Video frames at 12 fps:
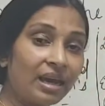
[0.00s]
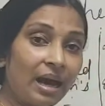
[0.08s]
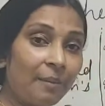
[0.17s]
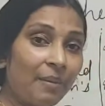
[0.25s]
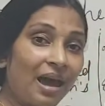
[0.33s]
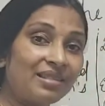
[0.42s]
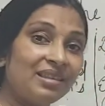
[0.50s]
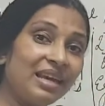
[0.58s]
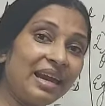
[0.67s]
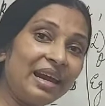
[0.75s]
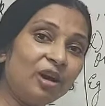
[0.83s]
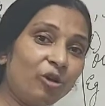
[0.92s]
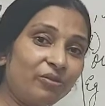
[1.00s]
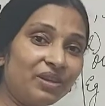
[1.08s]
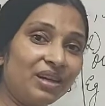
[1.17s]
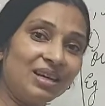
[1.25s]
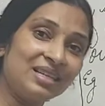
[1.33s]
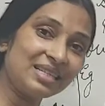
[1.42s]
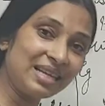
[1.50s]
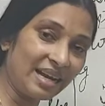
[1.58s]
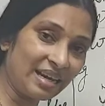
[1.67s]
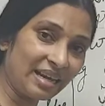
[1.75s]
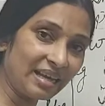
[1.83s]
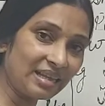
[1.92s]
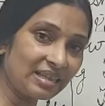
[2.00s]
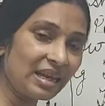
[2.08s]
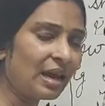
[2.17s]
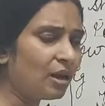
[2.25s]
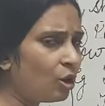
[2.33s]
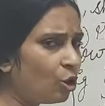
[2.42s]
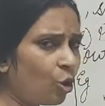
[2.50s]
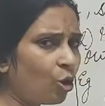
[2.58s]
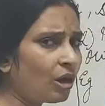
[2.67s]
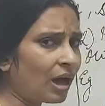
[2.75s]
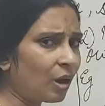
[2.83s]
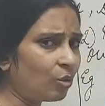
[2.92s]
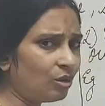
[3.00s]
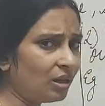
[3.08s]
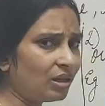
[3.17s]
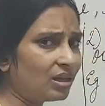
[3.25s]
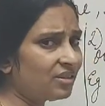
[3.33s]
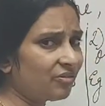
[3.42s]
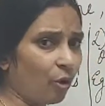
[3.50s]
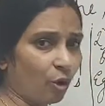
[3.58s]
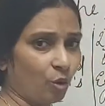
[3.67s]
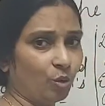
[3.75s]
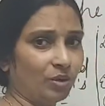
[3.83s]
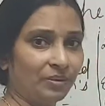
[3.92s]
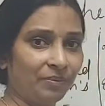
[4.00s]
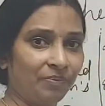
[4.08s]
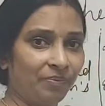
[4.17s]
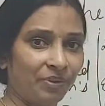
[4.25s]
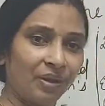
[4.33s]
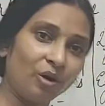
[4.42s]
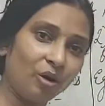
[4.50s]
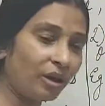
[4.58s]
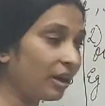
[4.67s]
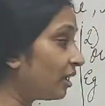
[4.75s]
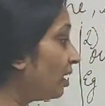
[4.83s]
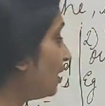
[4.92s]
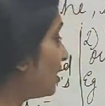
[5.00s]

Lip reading: come at the end of the sentence and no noun is followed. Okay,